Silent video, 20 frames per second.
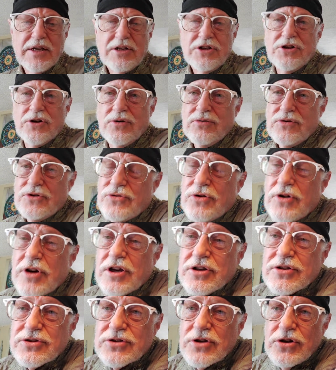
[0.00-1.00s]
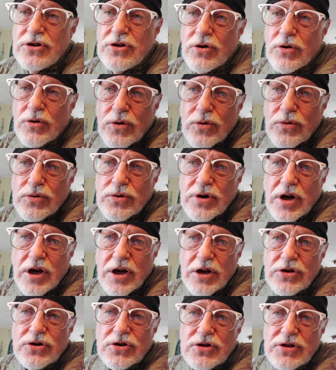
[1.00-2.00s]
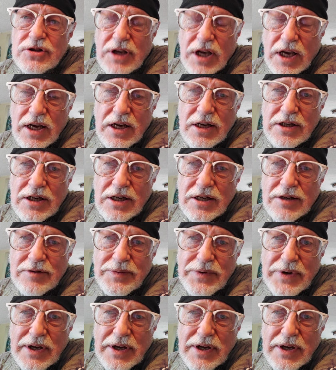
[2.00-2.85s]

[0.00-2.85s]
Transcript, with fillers: don't trust your own understanding.